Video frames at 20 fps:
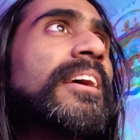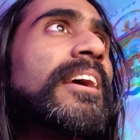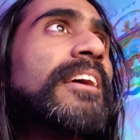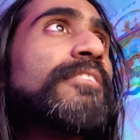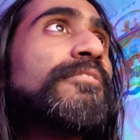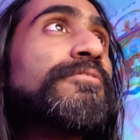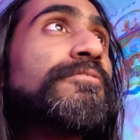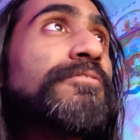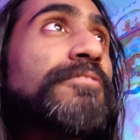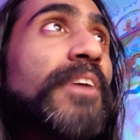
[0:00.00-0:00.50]

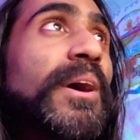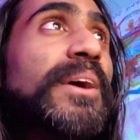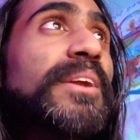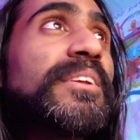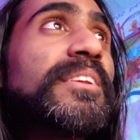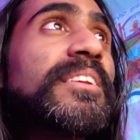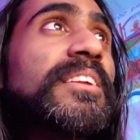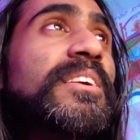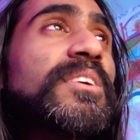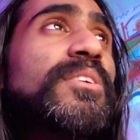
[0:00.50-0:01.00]
And
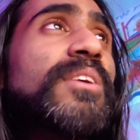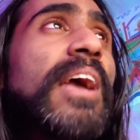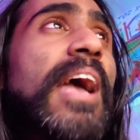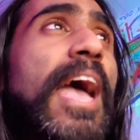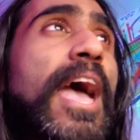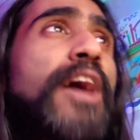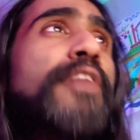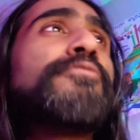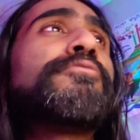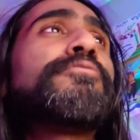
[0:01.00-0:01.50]
finally,
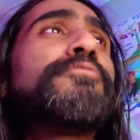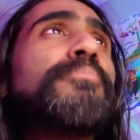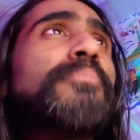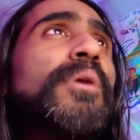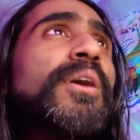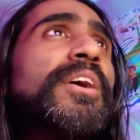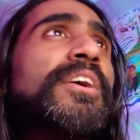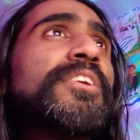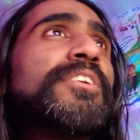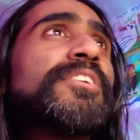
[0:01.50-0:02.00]
F
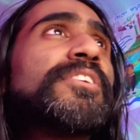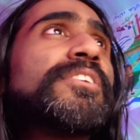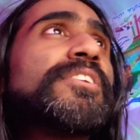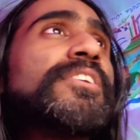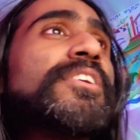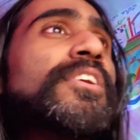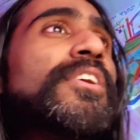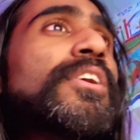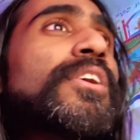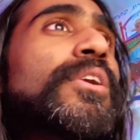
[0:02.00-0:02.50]
minor,
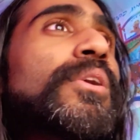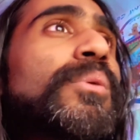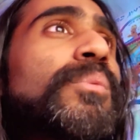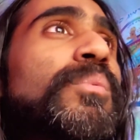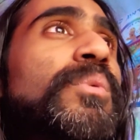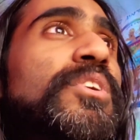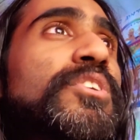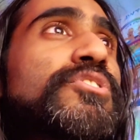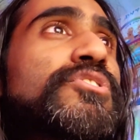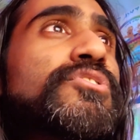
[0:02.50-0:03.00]

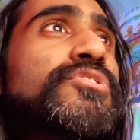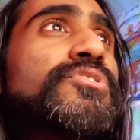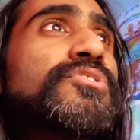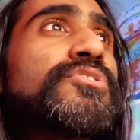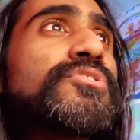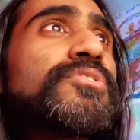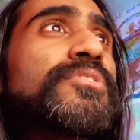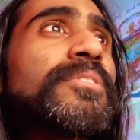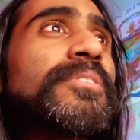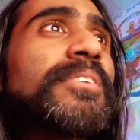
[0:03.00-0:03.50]
which
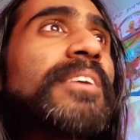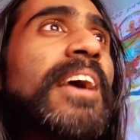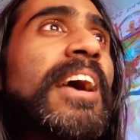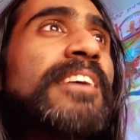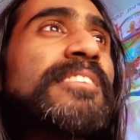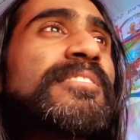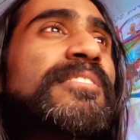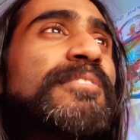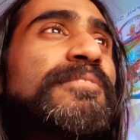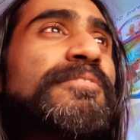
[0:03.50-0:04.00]

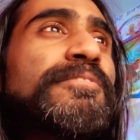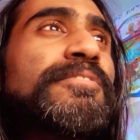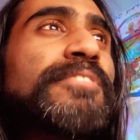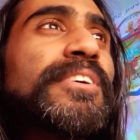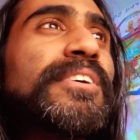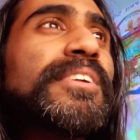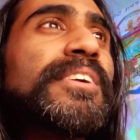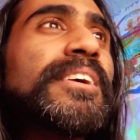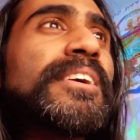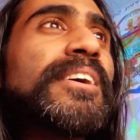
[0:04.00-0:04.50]
has the
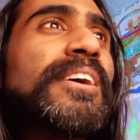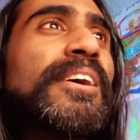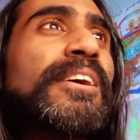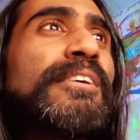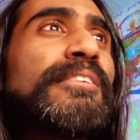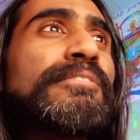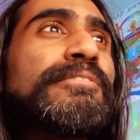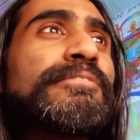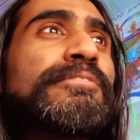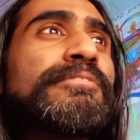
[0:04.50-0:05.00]
feeling
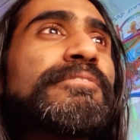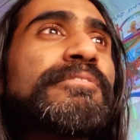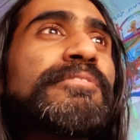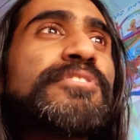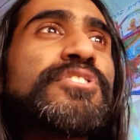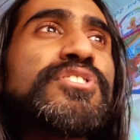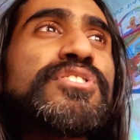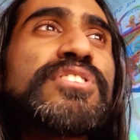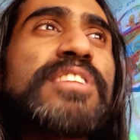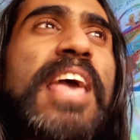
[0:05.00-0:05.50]

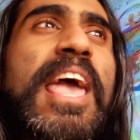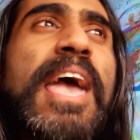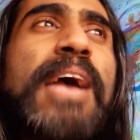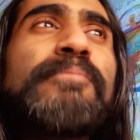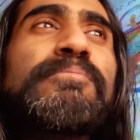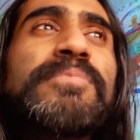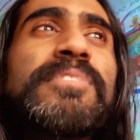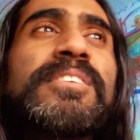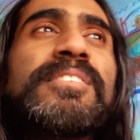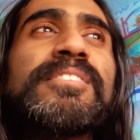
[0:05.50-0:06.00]
of just
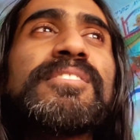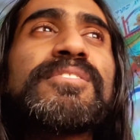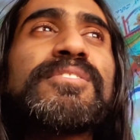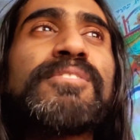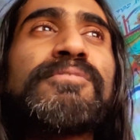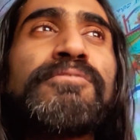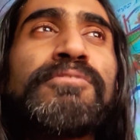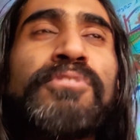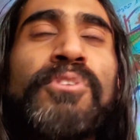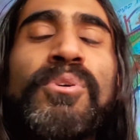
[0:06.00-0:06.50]
emptiness
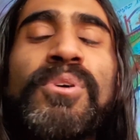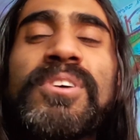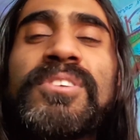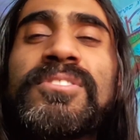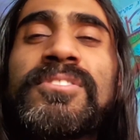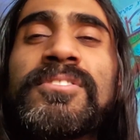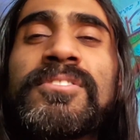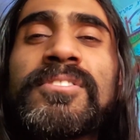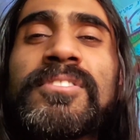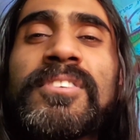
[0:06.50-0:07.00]
of
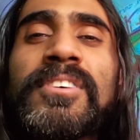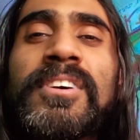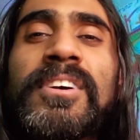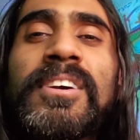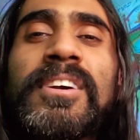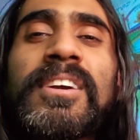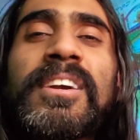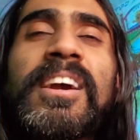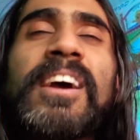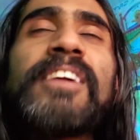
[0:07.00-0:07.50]
voice,
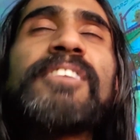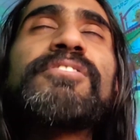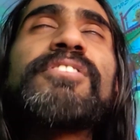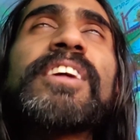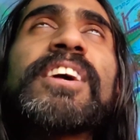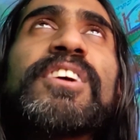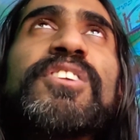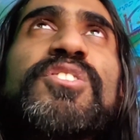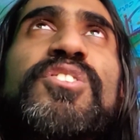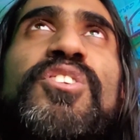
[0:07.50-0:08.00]
kind of
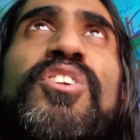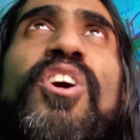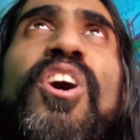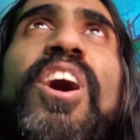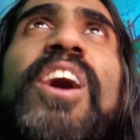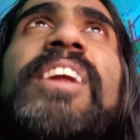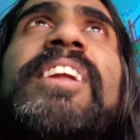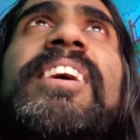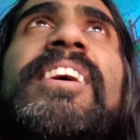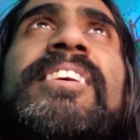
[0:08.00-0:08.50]
like
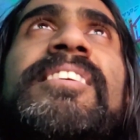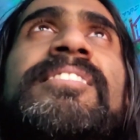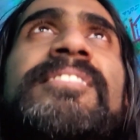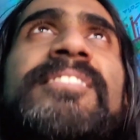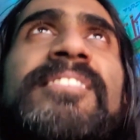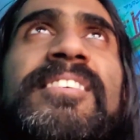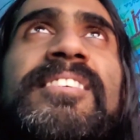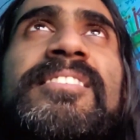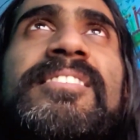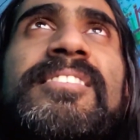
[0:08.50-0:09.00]
non
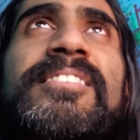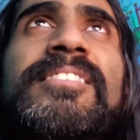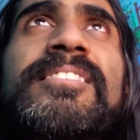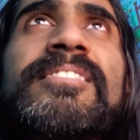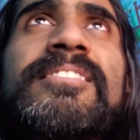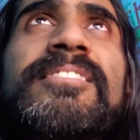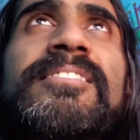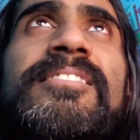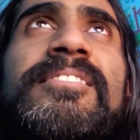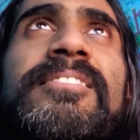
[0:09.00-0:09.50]

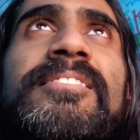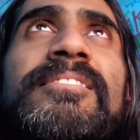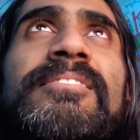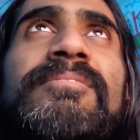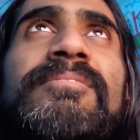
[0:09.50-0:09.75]
existence.